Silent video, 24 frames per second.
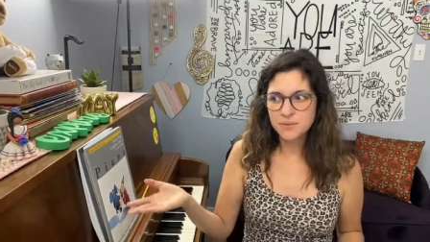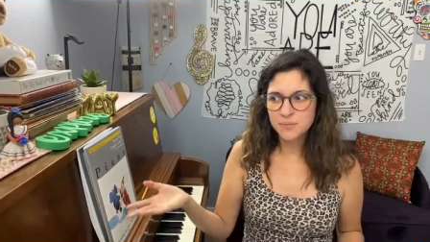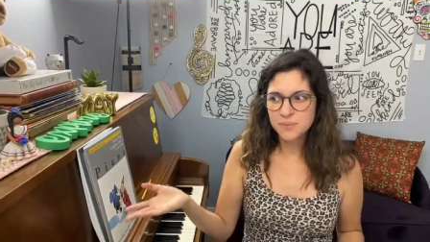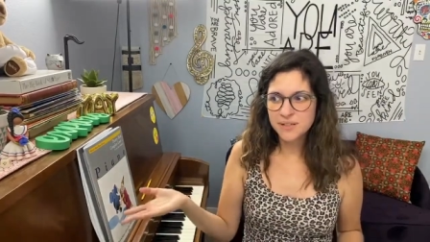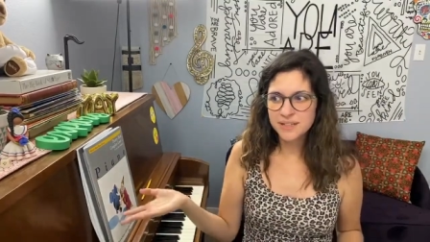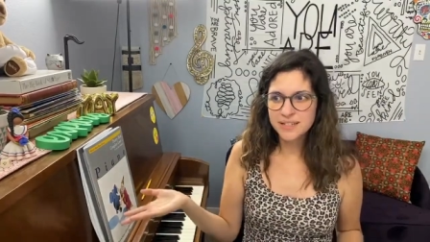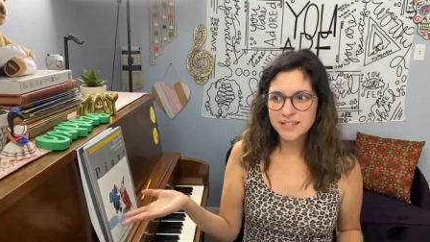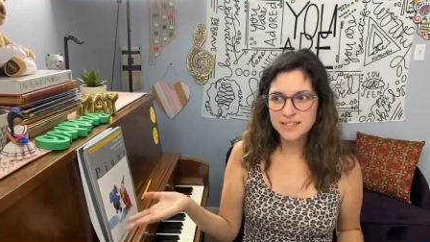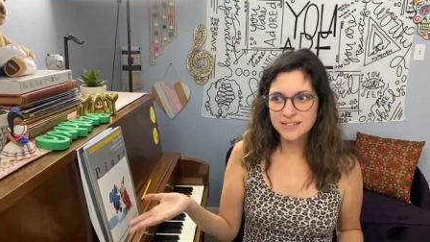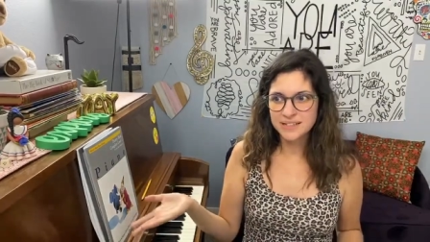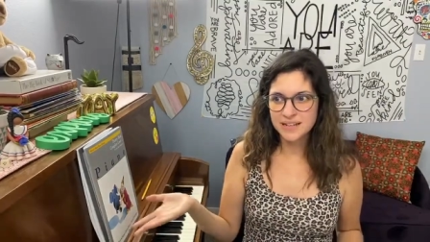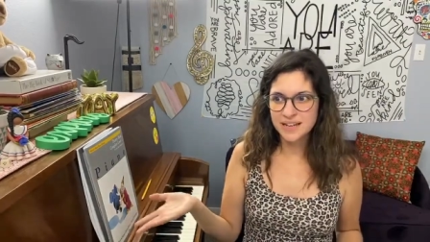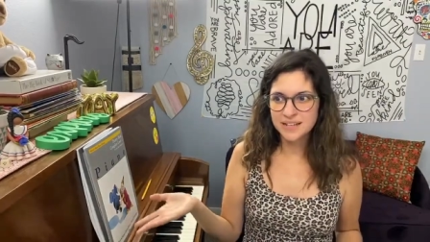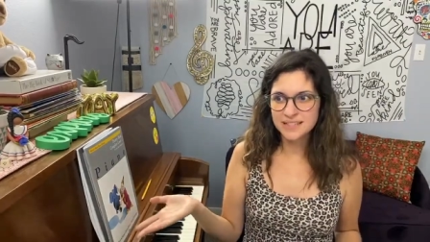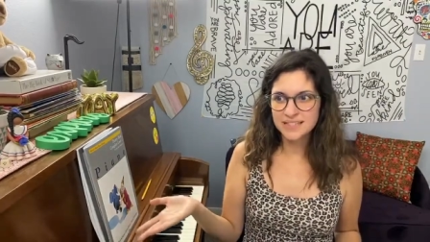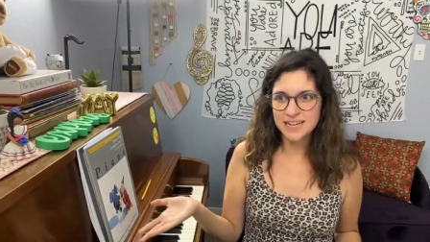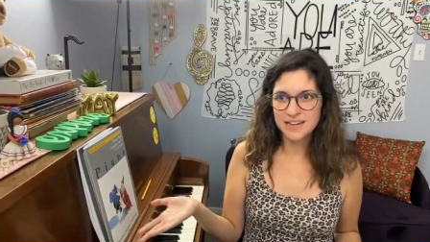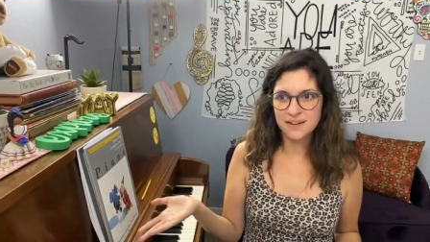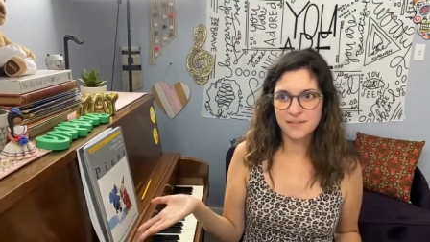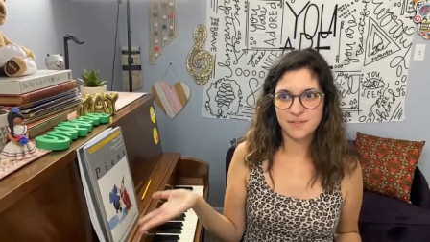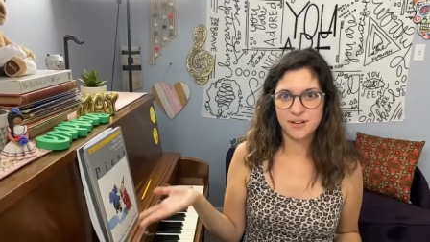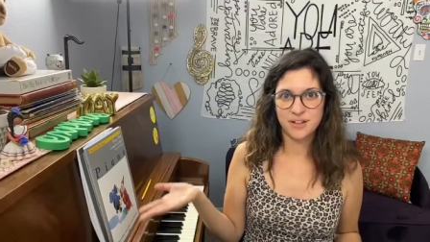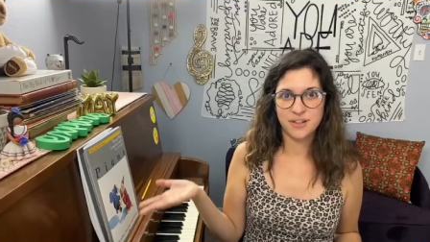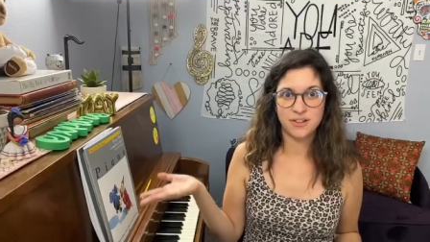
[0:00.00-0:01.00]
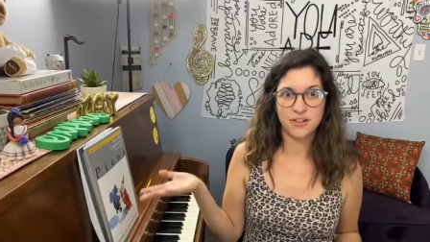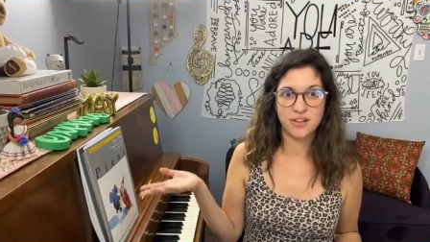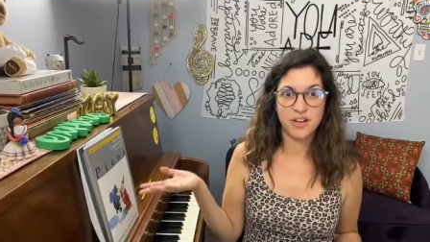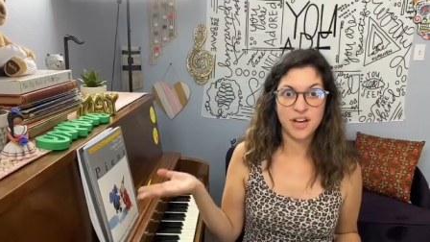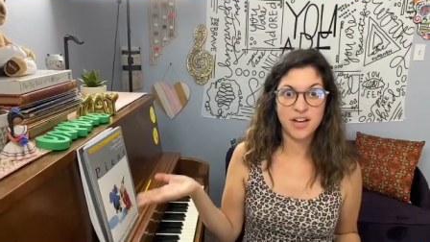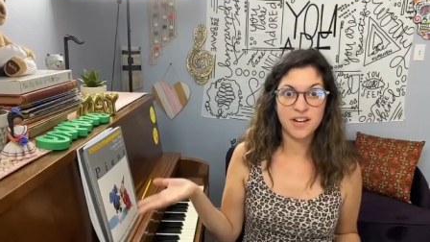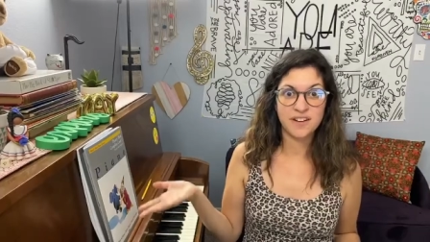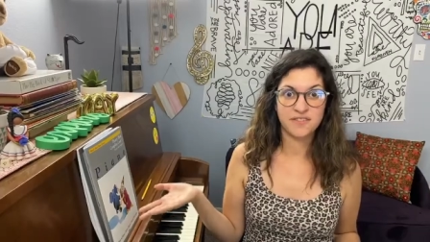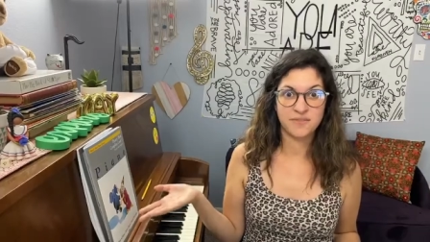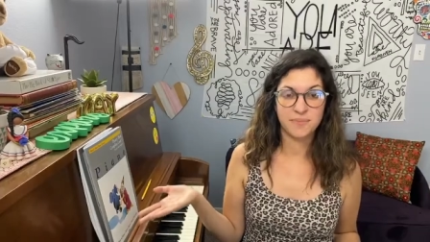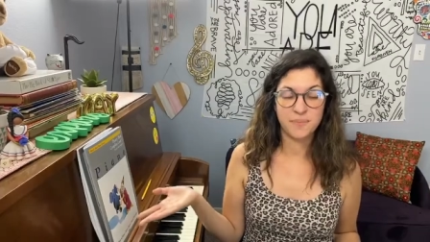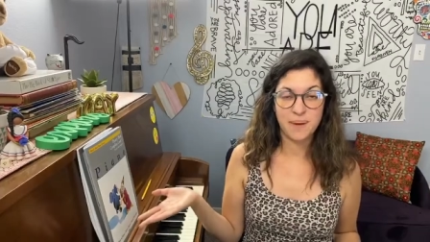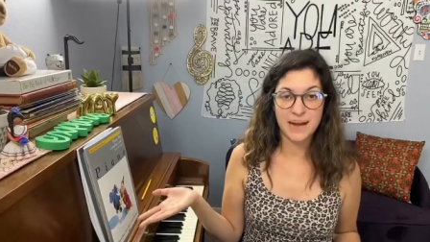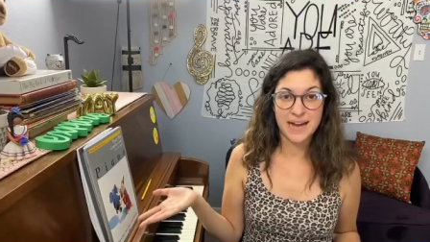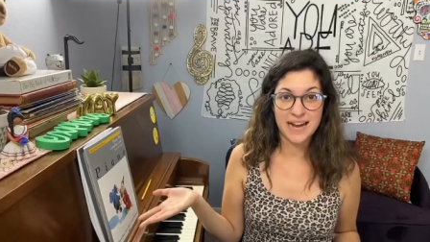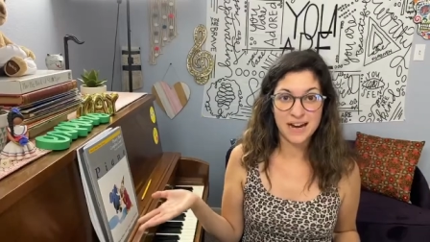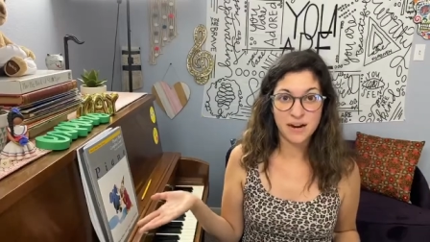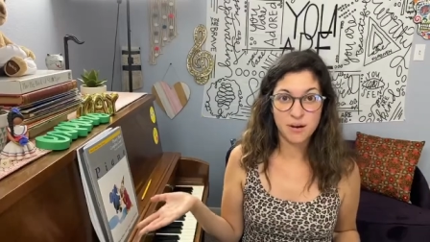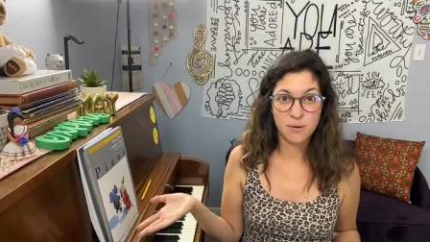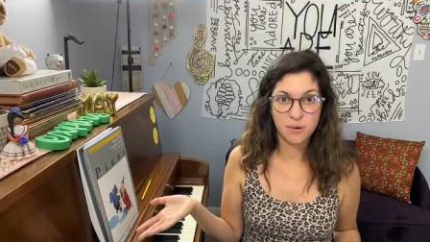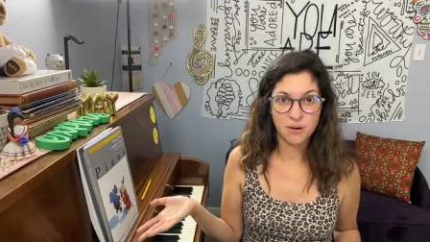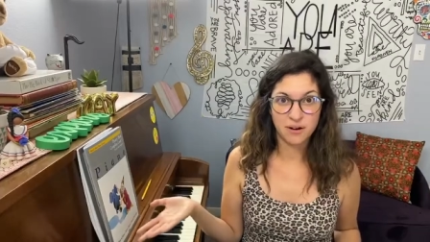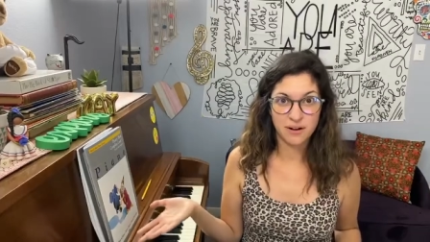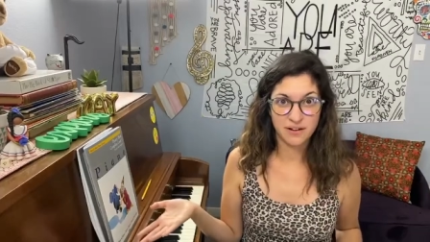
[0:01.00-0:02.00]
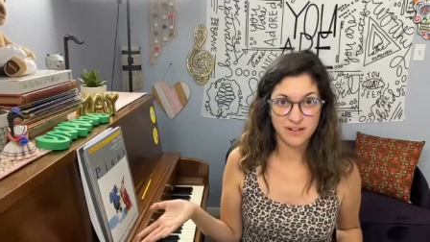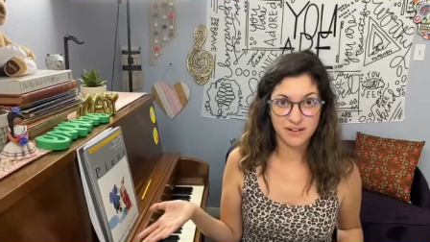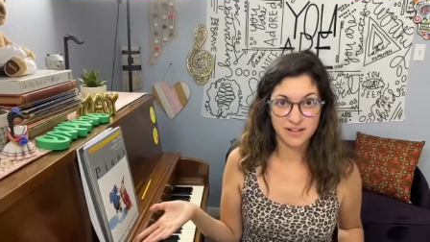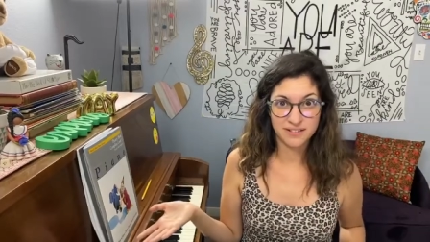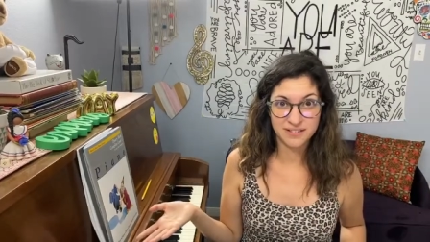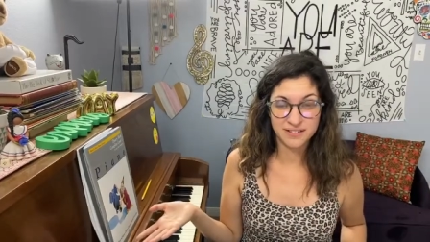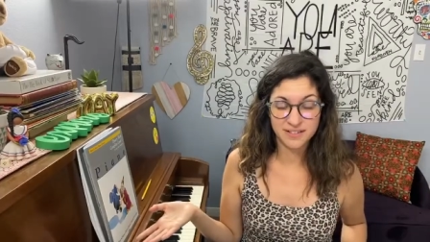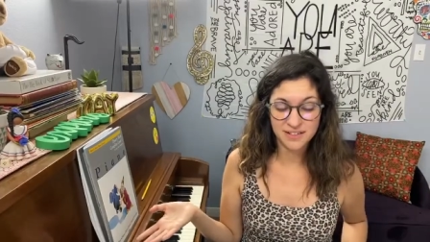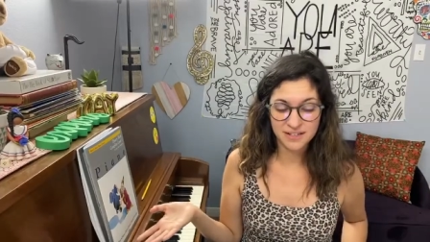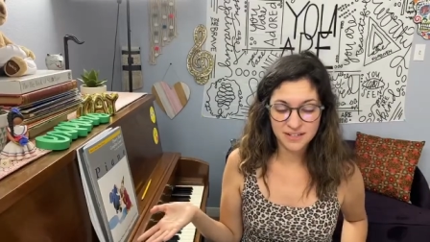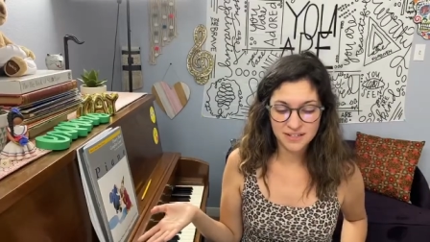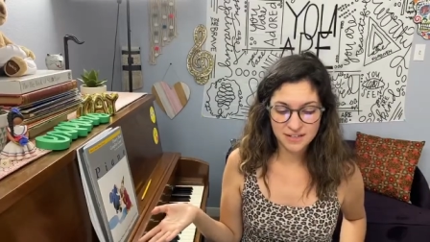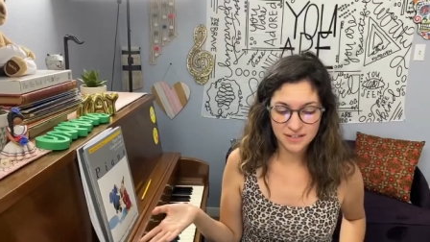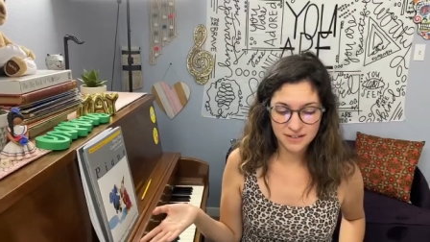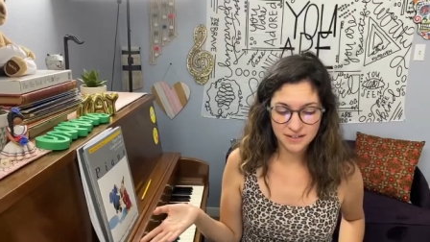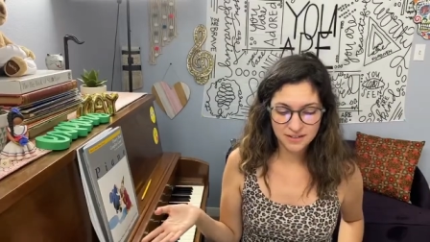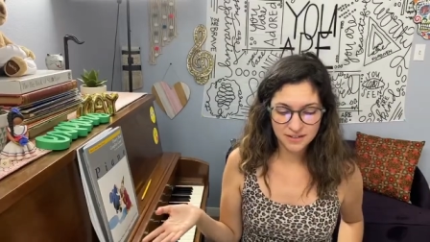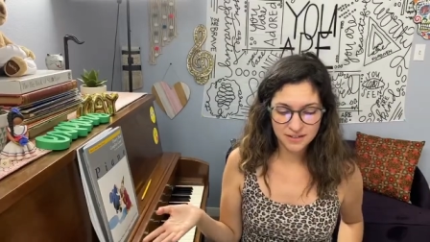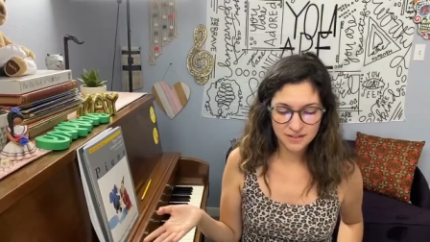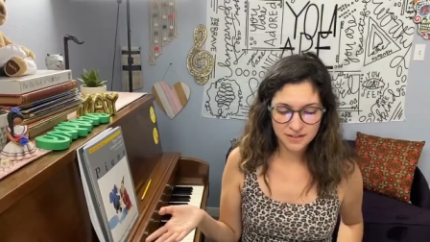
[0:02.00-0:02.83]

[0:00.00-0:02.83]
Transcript: really does have a lot of power, doesn't it?